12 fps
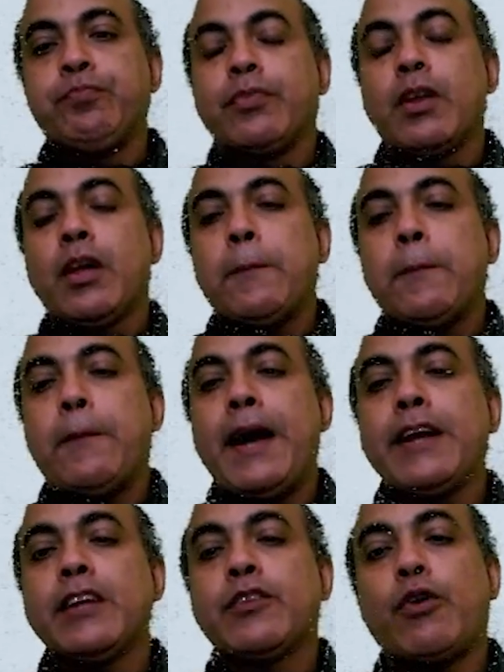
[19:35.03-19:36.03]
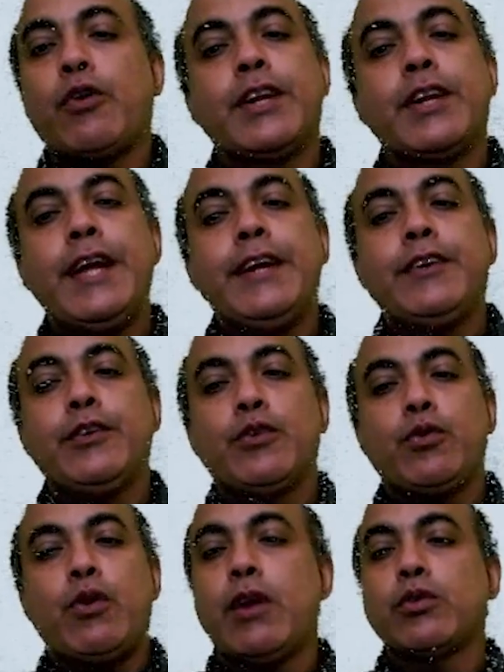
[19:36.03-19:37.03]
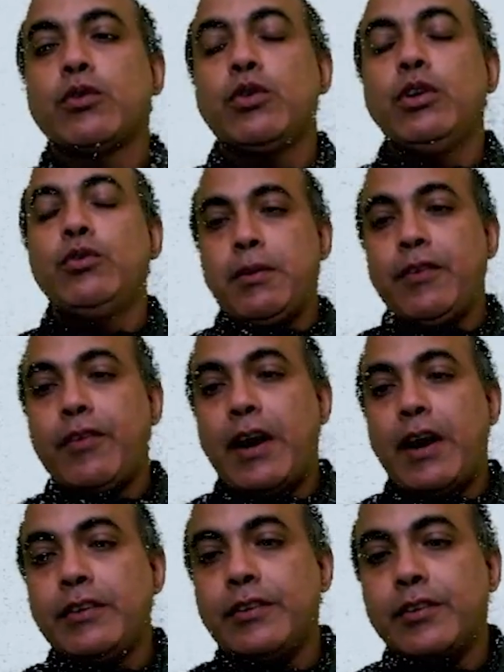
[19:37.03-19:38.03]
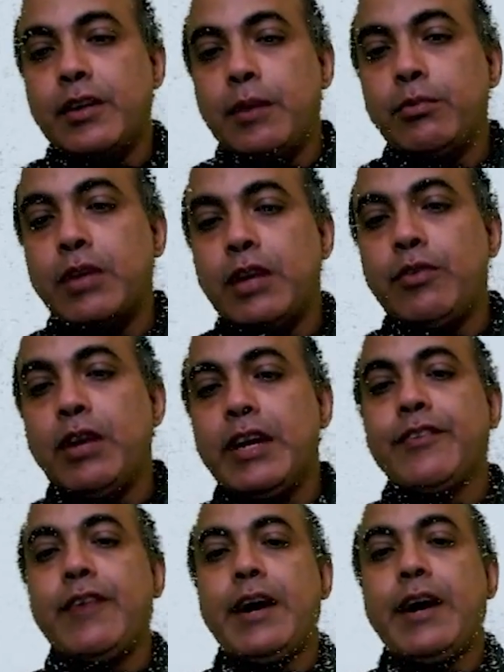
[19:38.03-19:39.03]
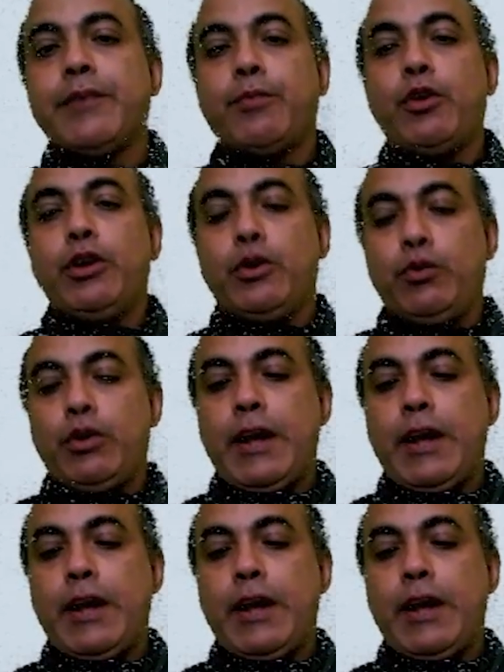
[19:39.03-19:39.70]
minus 48 square. So you divide these terms and you will get 5.29.